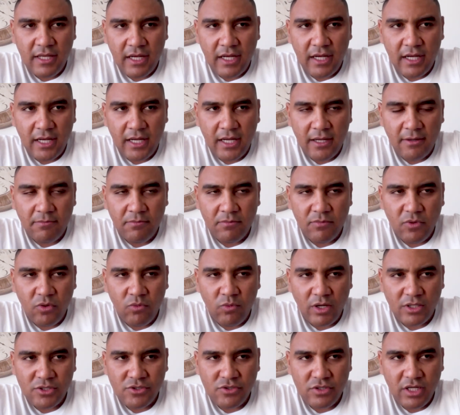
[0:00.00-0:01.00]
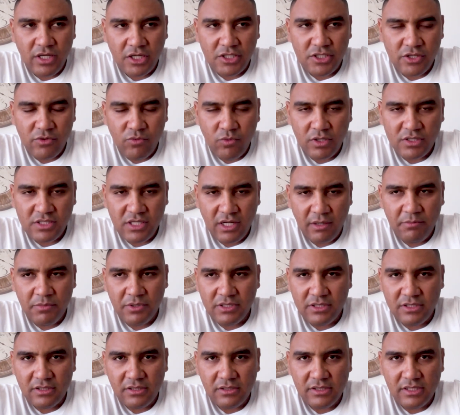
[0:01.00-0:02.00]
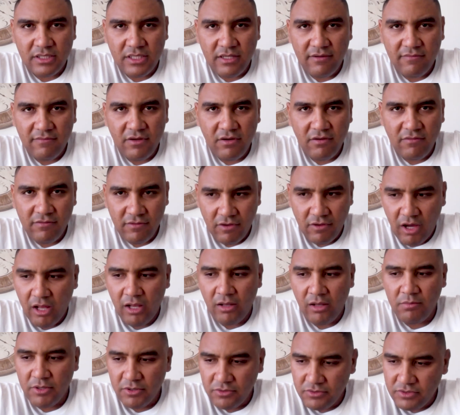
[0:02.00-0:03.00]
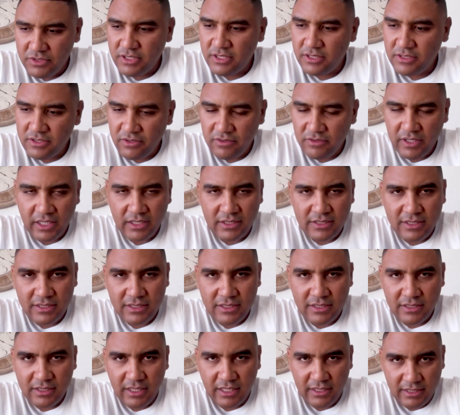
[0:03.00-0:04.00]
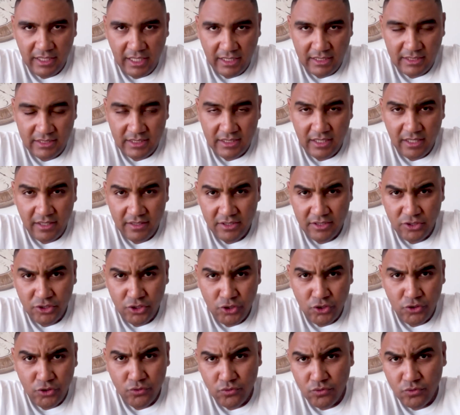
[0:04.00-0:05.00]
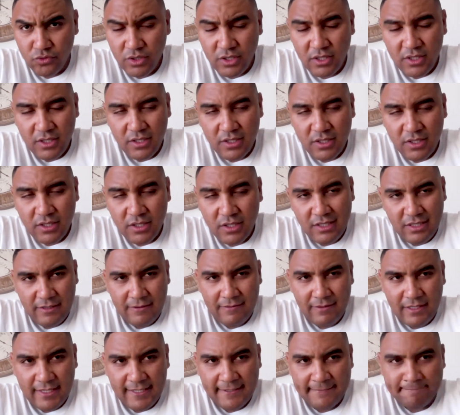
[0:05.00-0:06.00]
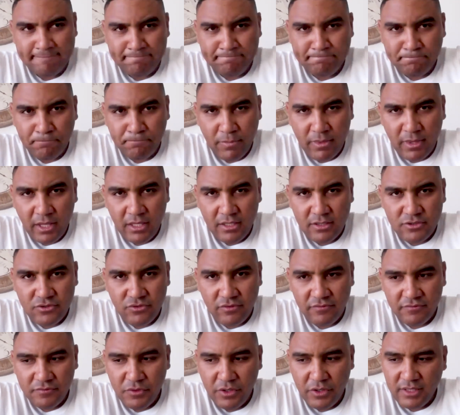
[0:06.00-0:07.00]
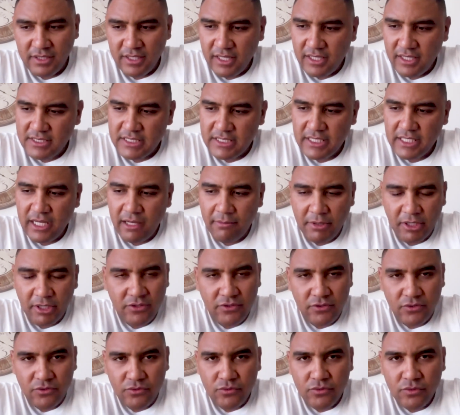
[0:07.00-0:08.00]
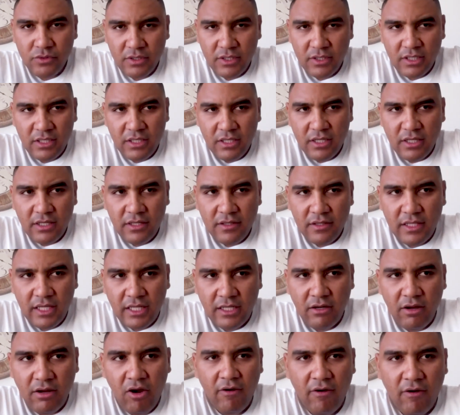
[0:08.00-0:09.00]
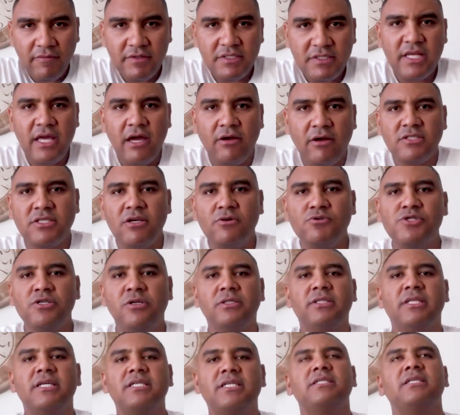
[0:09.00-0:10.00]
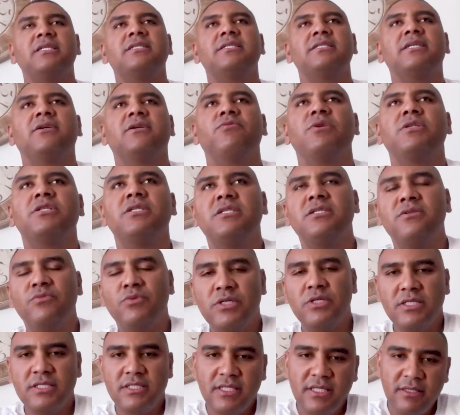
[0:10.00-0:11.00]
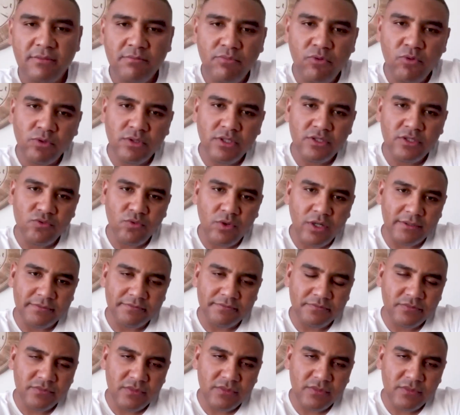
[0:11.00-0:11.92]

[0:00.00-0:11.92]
Um, one should actually wash up until the level of your elbows. So that, that that's another new um, sort of trend that I see coming through. Then obviously our social distancing, which is which is the important one.